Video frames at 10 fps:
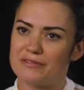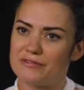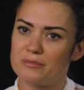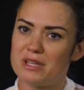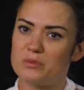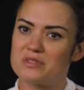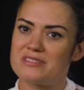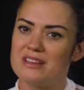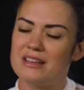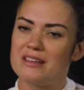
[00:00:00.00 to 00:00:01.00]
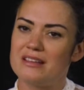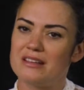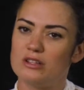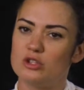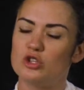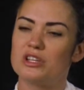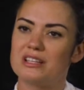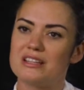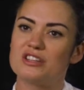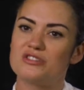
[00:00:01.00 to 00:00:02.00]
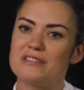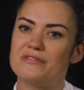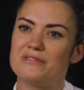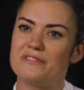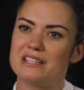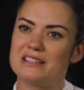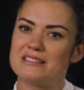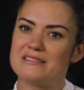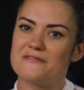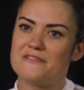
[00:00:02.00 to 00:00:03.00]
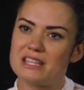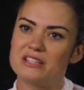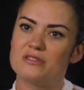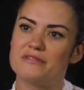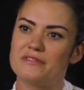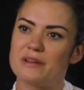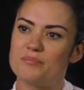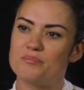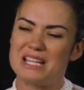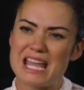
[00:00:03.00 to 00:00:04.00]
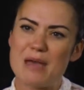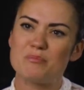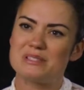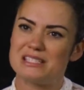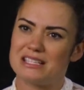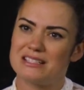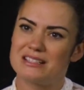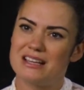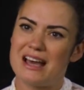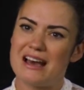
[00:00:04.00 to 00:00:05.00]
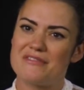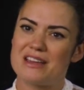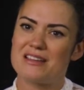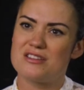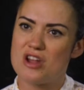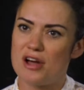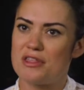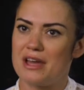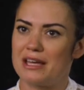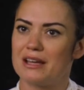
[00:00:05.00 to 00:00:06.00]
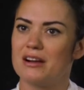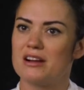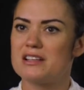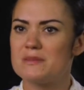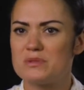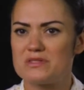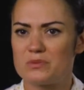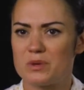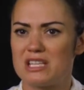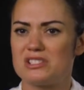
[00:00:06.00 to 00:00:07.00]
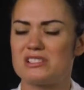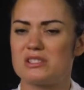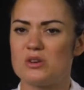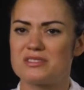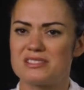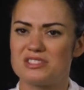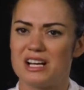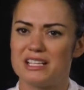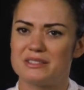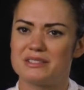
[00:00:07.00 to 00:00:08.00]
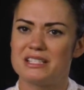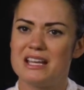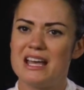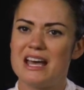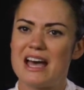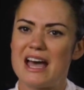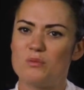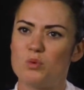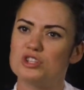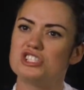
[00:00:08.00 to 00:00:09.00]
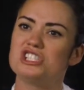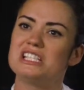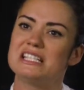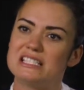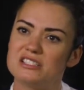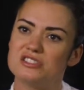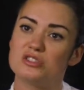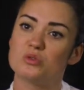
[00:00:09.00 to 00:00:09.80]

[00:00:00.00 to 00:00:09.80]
for me was looking at the grief and feeling this feeling of being empty, having nothing. Her husband's away, she's lost a child, and what she needed to